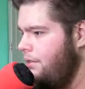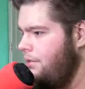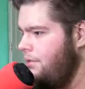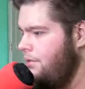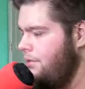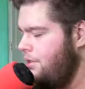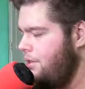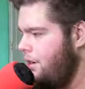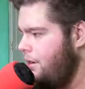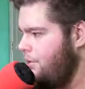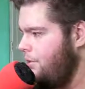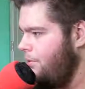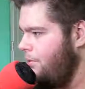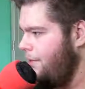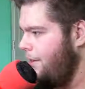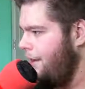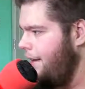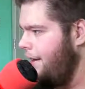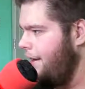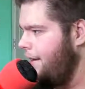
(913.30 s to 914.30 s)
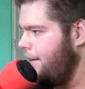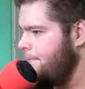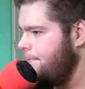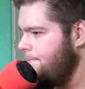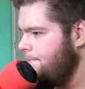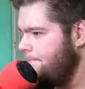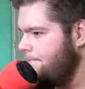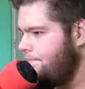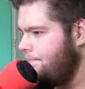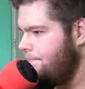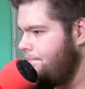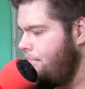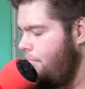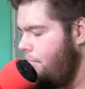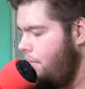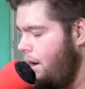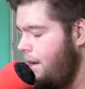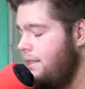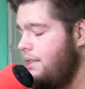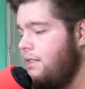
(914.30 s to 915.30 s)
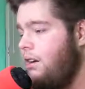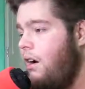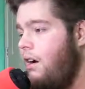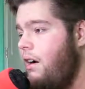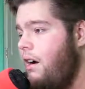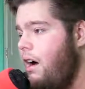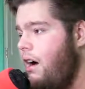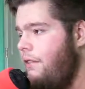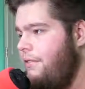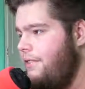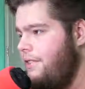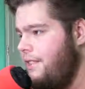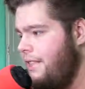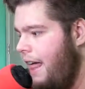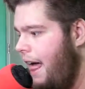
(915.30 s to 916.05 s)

little circle thing. But it started off as